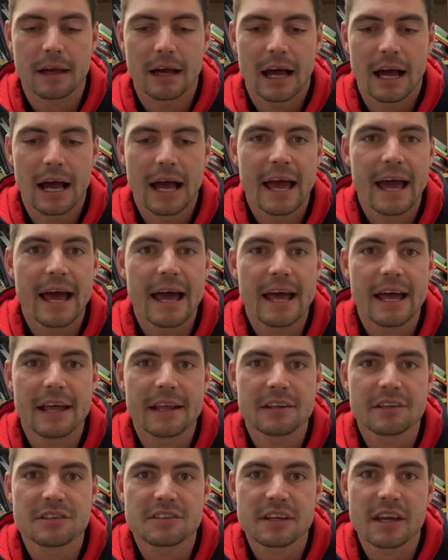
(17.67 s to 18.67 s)

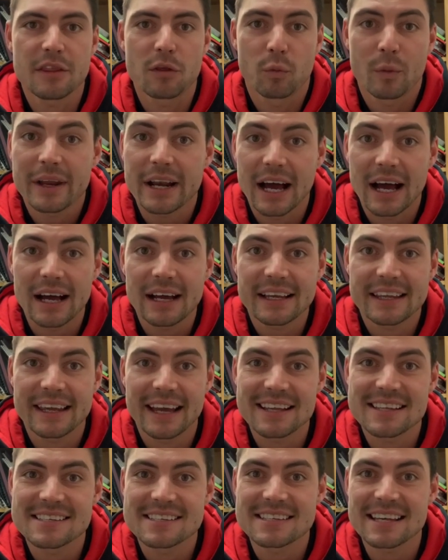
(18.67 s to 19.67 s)
and the winner
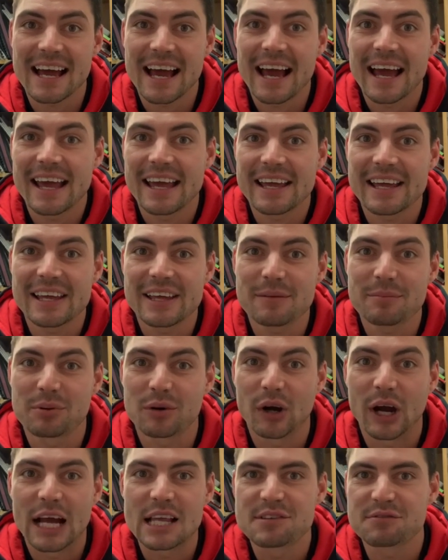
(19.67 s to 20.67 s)
gets a
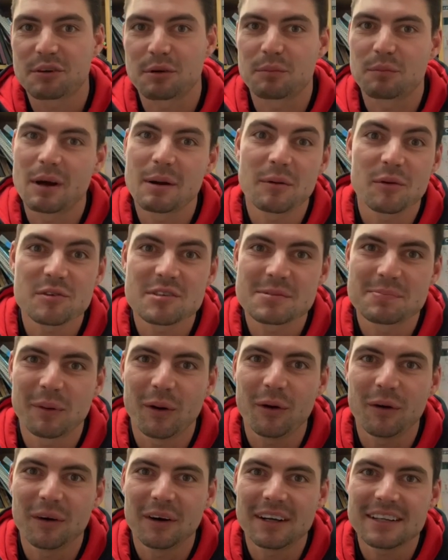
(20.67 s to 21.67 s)
prize from Rebel
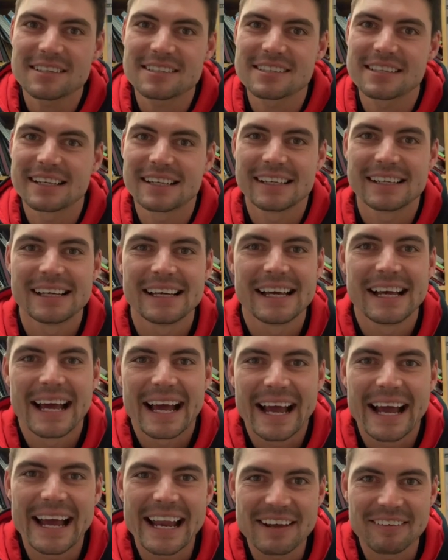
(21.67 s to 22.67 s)
Sport.
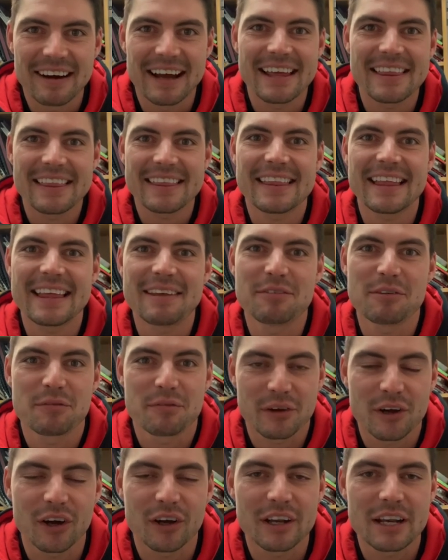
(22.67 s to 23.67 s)
Anyway, if you've
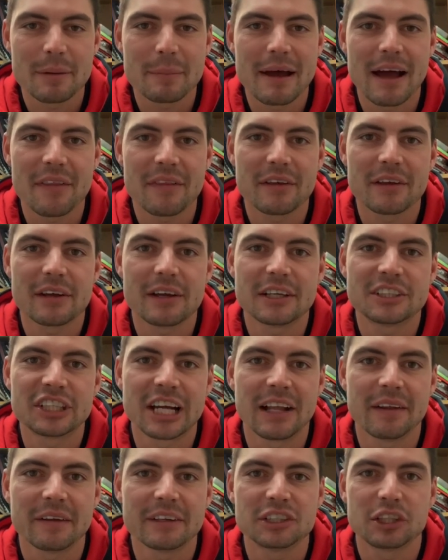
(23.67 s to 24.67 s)
forgotten about the
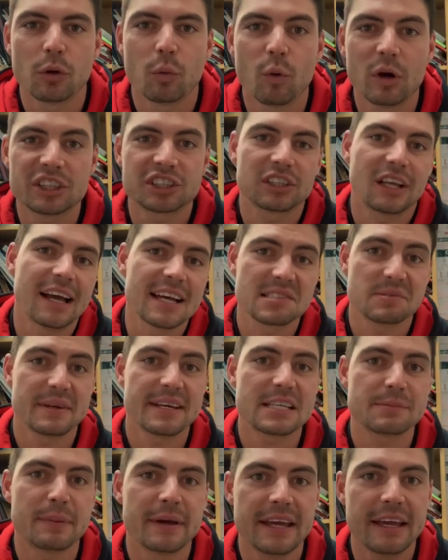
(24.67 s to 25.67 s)
challenge, watch last
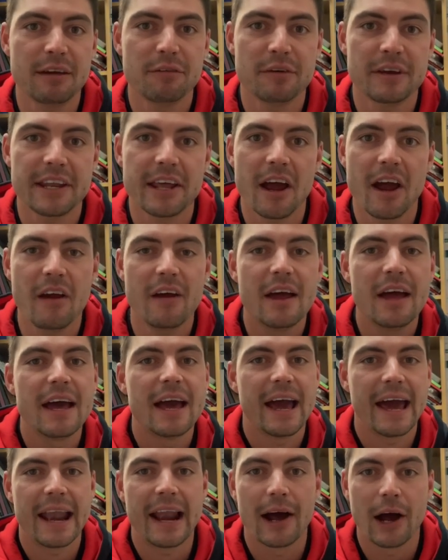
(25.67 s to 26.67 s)
week's PE video
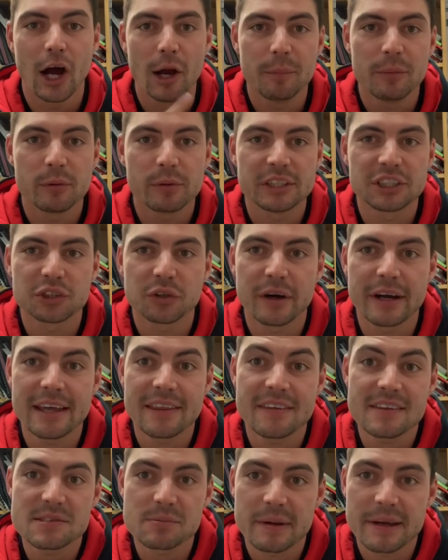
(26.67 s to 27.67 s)
and I hope you enjoy
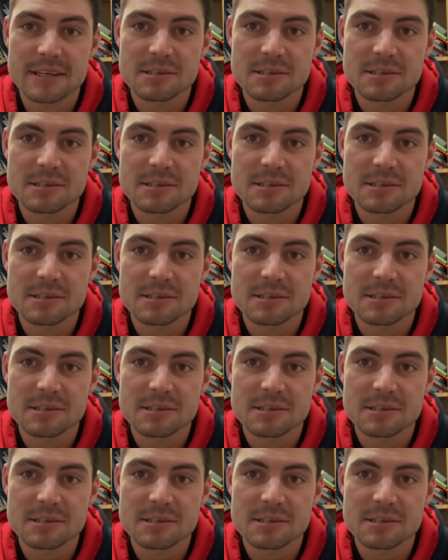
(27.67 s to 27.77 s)
this week's